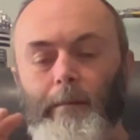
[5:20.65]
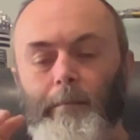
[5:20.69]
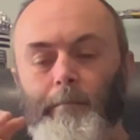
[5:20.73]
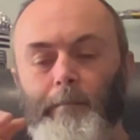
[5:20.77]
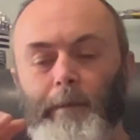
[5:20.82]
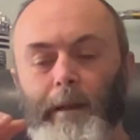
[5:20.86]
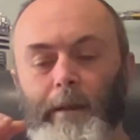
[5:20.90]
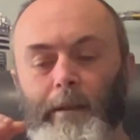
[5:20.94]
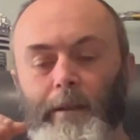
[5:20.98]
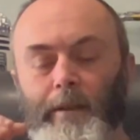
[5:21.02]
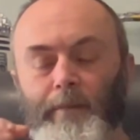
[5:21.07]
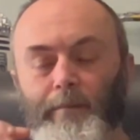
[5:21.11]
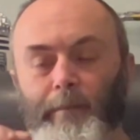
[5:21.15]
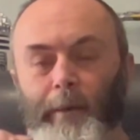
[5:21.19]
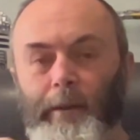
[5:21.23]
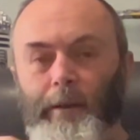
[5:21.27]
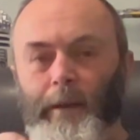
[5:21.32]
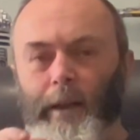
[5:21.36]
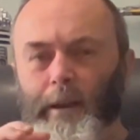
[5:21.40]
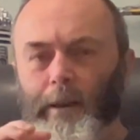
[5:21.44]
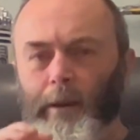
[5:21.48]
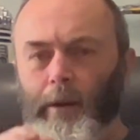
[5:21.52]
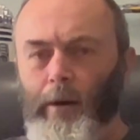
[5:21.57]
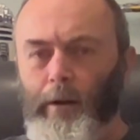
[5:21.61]
Because when
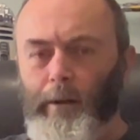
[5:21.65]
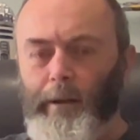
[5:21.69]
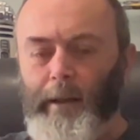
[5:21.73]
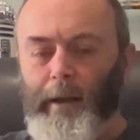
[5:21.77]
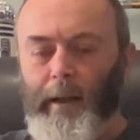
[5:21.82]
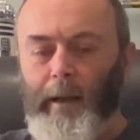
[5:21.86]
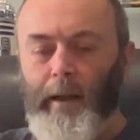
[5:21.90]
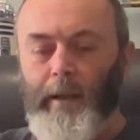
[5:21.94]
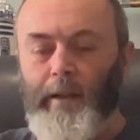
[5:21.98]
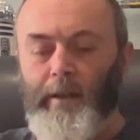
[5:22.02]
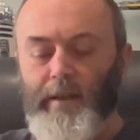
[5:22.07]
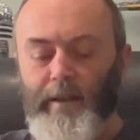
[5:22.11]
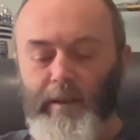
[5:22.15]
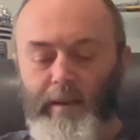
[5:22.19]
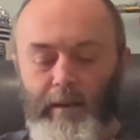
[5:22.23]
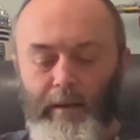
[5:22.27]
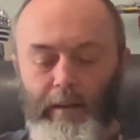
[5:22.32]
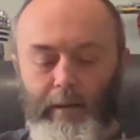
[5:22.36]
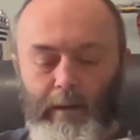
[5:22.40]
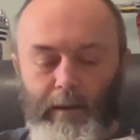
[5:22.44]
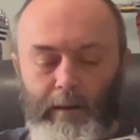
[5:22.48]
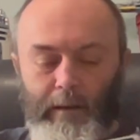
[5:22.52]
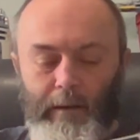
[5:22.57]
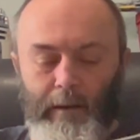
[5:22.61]
I got this,
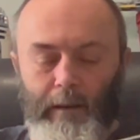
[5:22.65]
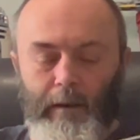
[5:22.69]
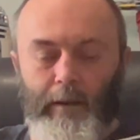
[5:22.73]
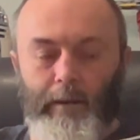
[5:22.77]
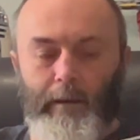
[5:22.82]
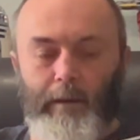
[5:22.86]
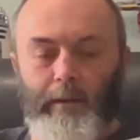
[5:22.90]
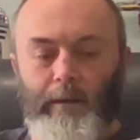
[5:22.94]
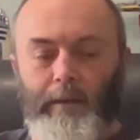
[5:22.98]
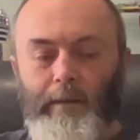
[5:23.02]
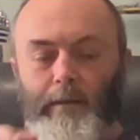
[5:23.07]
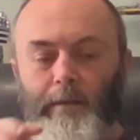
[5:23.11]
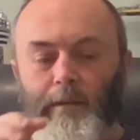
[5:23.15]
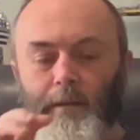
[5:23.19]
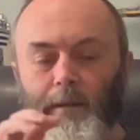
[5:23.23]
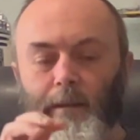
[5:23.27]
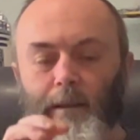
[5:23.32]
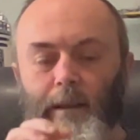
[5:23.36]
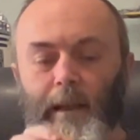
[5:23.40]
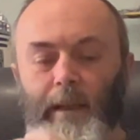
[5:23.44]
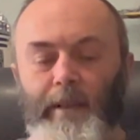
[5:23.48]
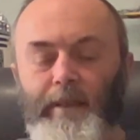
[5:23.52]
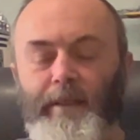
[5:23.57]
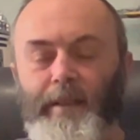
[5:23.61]

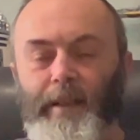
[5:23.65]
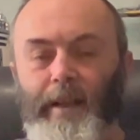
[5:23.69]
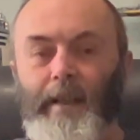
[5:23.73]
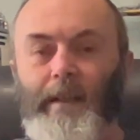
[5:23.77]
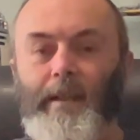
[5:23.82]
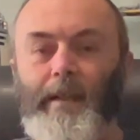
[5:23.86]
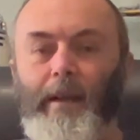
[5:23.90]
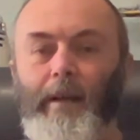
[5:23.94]
the SD